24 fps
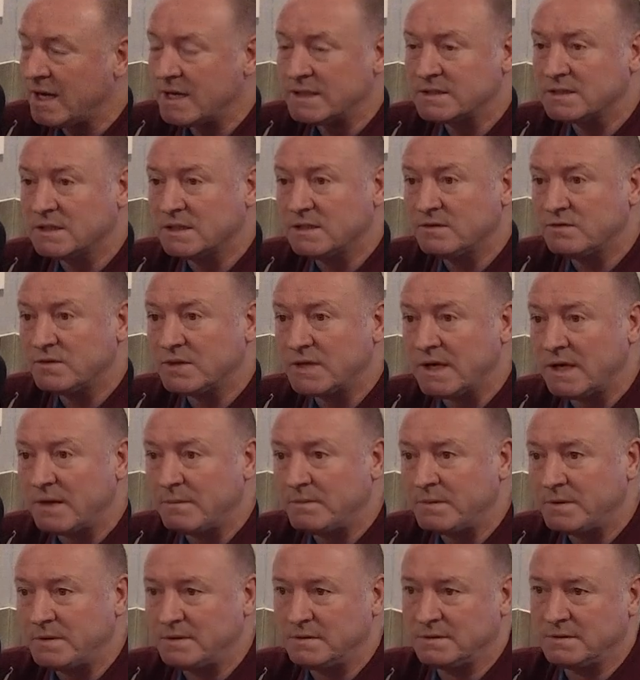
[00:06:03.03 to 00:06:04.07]
I had to live with
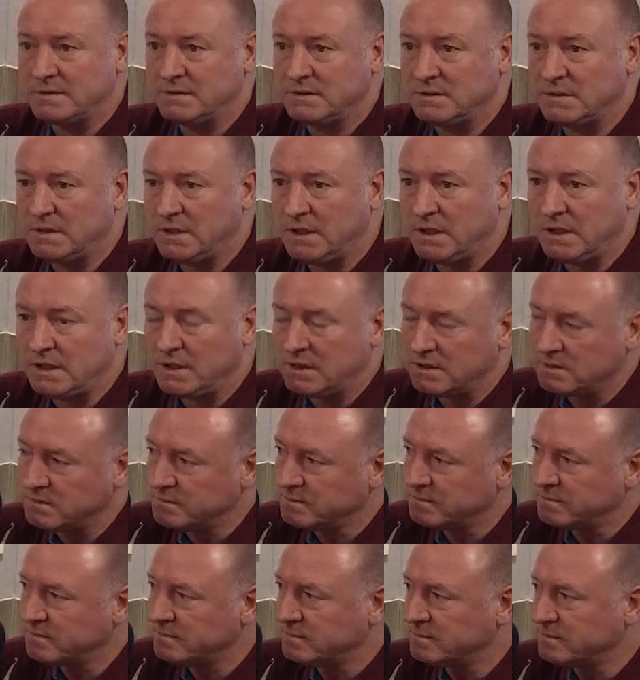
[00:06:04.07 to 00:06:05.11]
that. But you
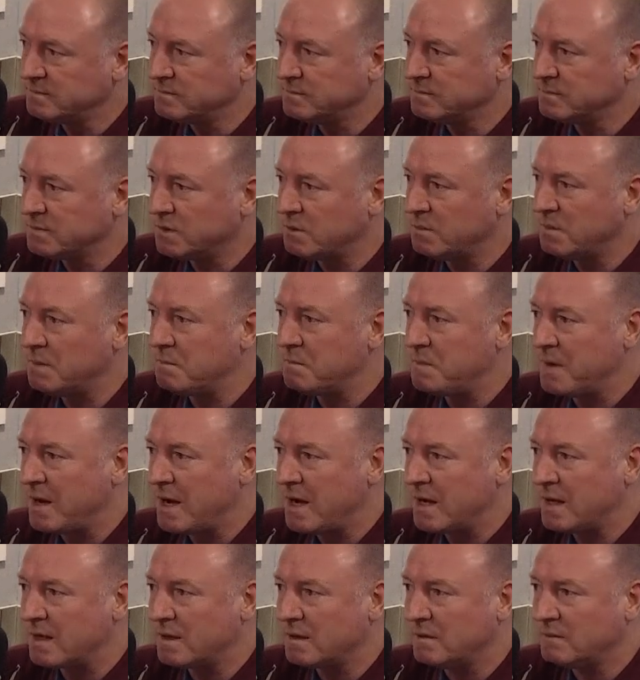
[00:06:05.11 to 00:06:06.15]
know, coming
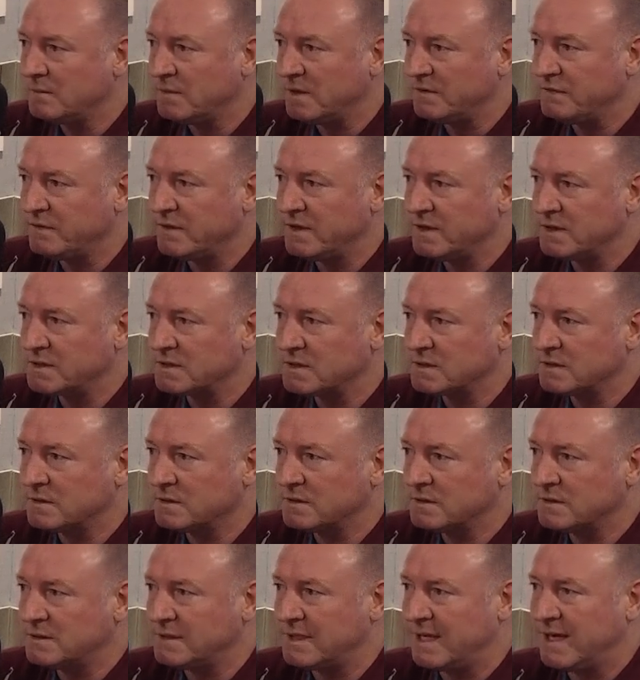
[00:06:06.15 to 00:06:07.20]
back, my first
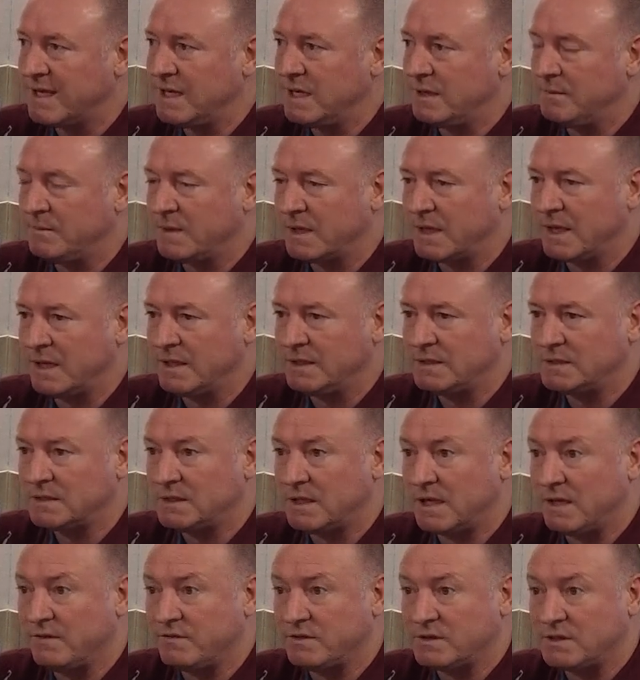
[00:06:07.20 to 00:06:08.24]
game
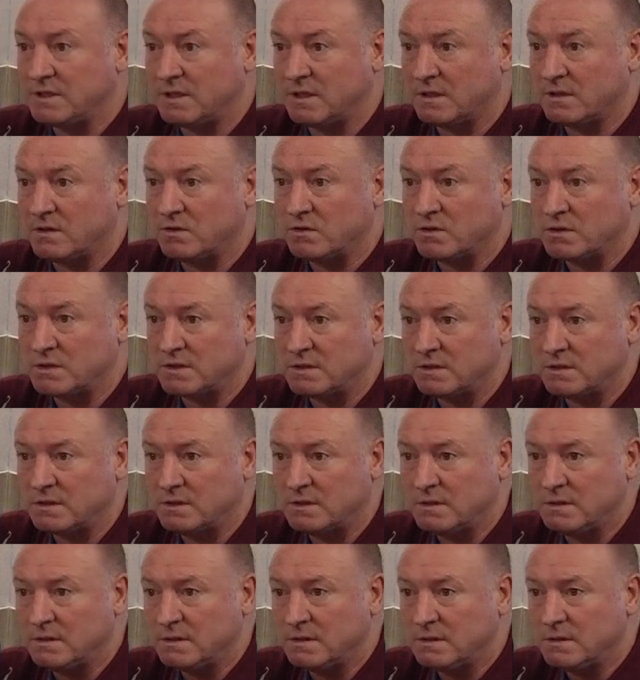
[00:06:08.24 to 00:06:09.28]
against Everton at Goodison
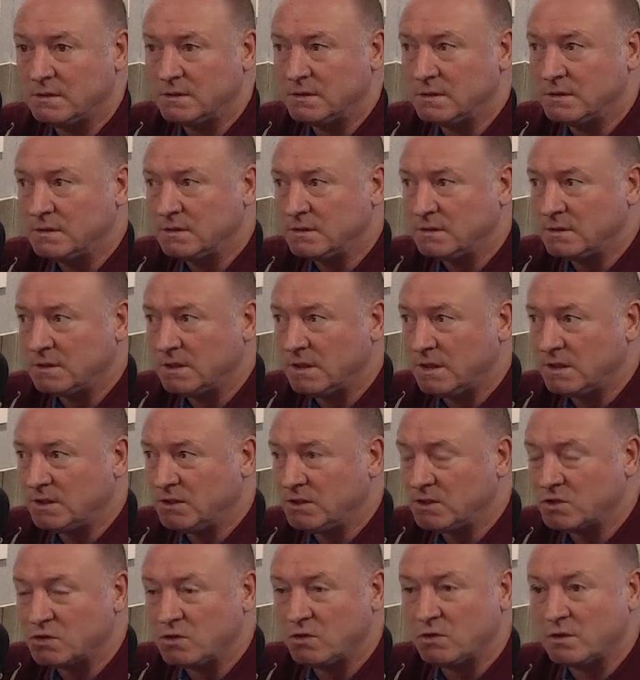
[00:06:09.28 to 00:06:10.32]

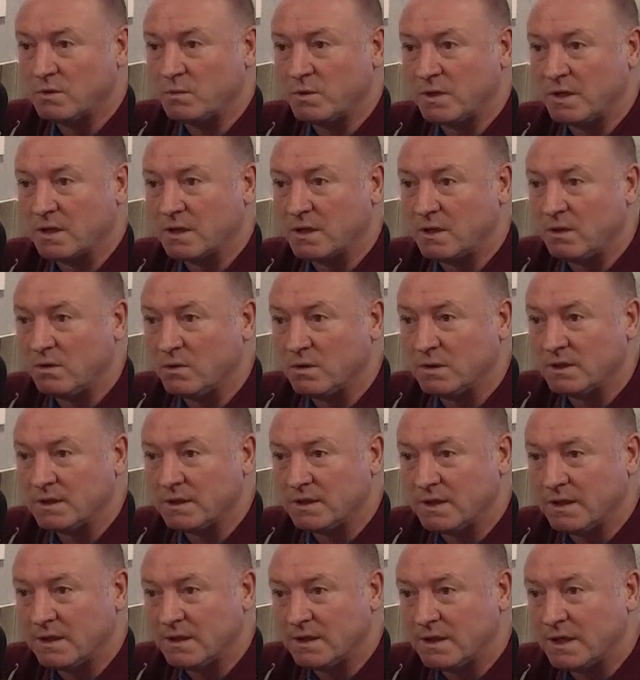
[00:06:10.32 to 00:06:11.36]
and you scored a winning goal,
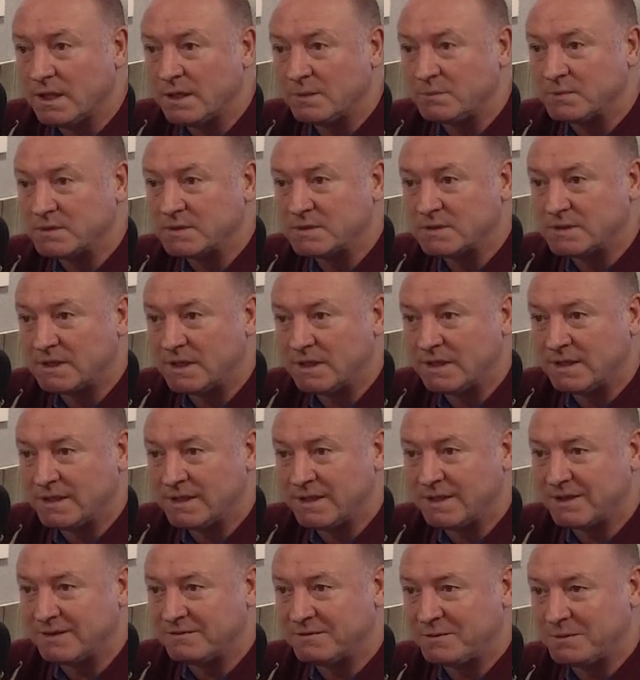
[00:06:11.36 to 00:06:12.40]
it, it helps
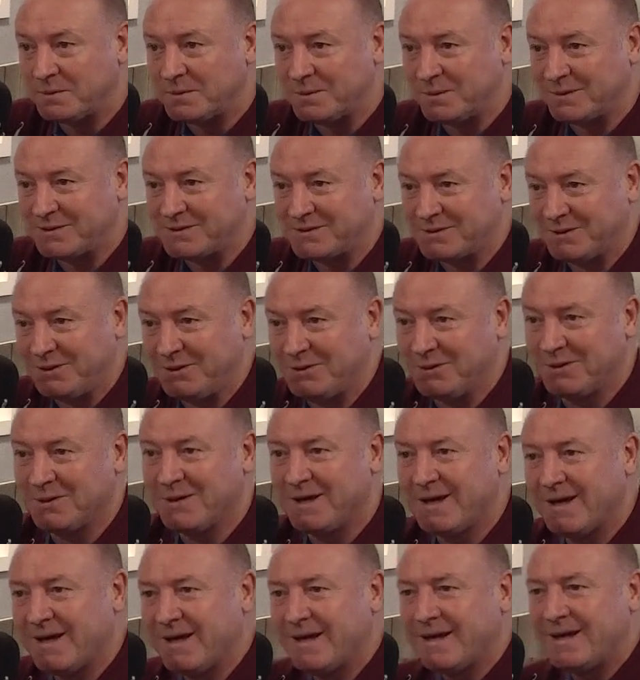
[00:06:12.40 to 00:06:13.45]
settling at Liverpool. So
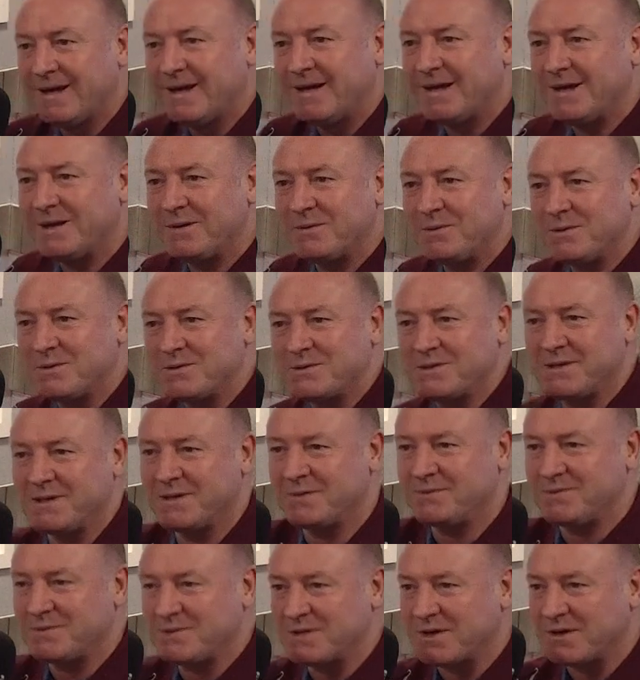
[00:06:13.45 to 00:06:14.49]
it was
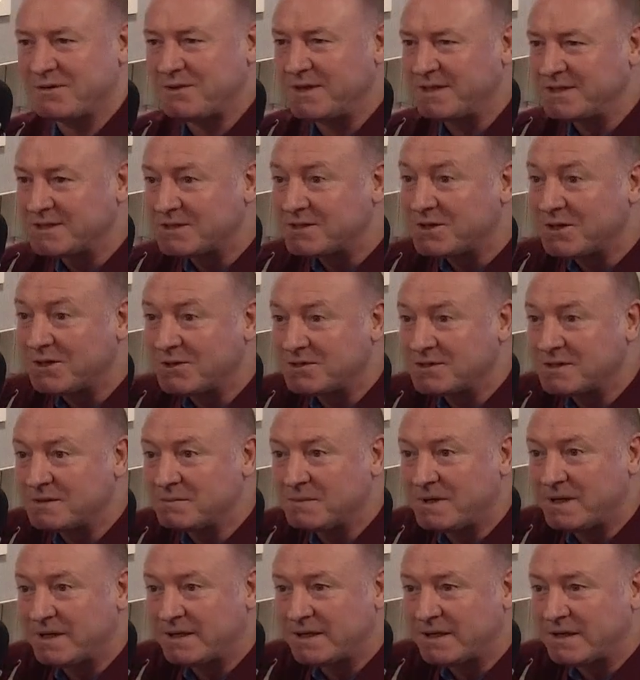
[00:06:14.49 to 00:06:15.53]
it was a great start
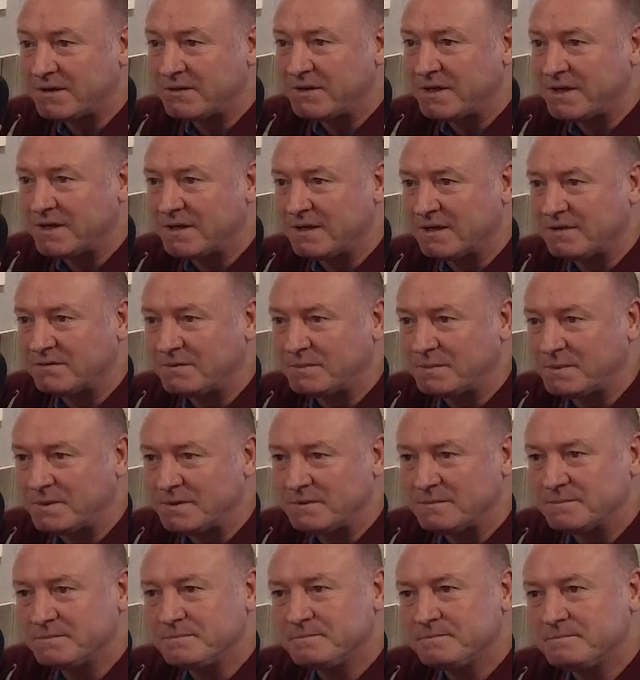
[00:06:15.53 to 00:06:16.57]
to my career at
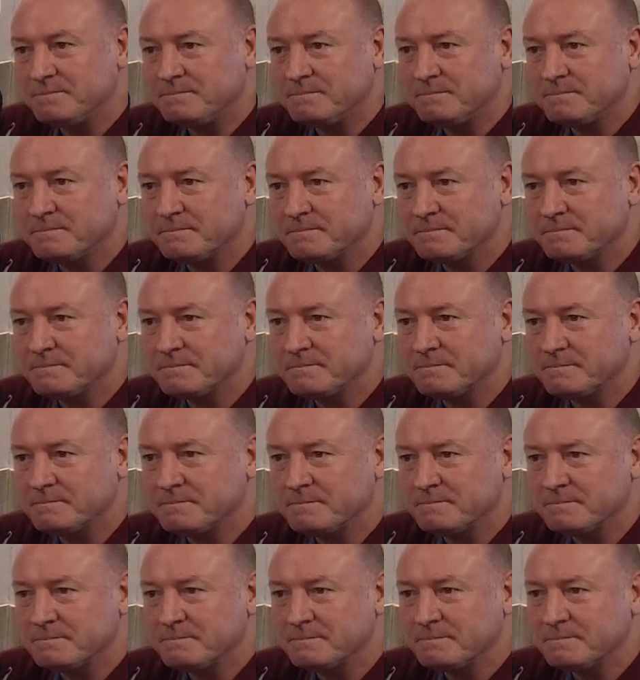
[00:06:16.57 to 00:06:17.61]
Liverpool. Yeah, that was a few
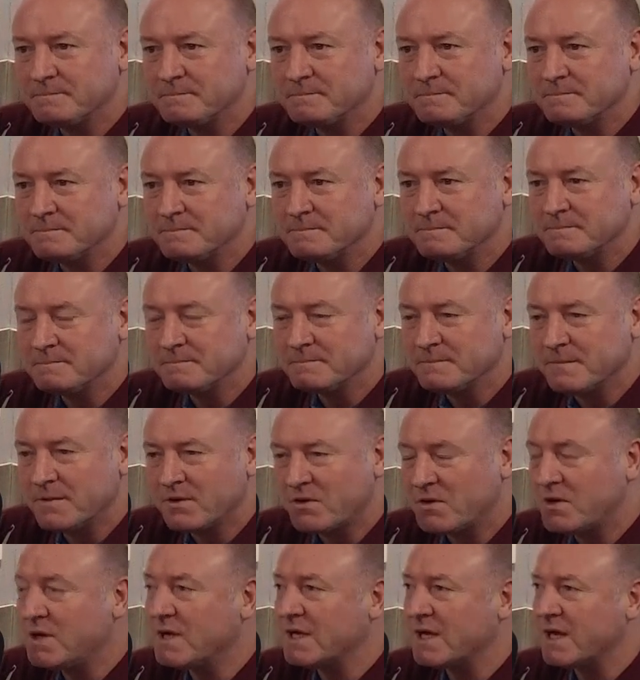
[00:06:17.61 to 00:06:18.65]
games into your, your
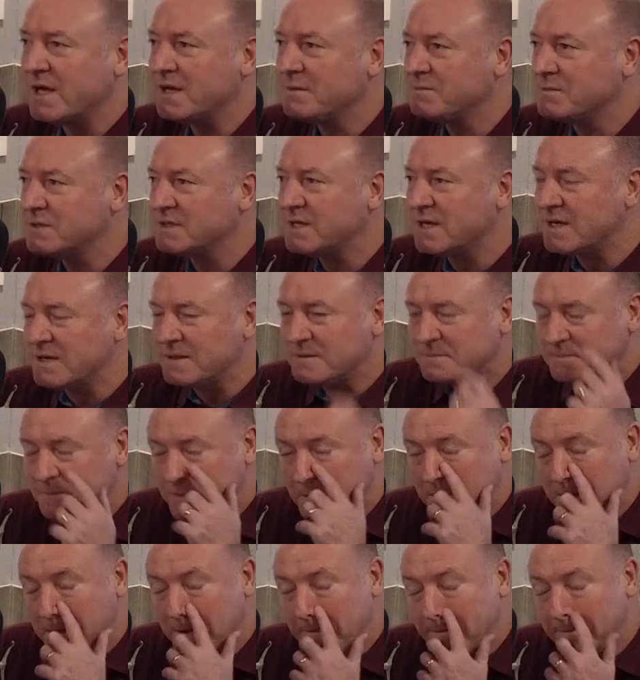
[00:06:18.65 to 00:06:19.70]
Liverpool. Three career, games, wasn't yeah. it?
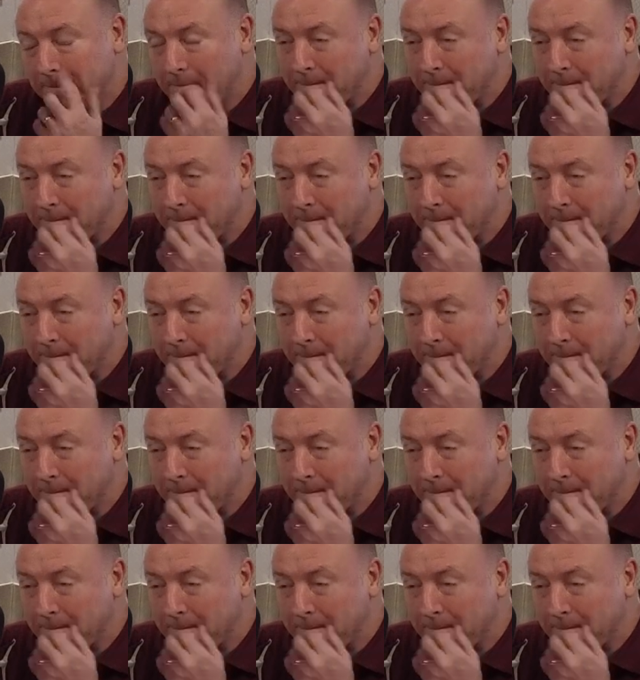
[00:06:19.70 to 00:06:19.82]
Yeah.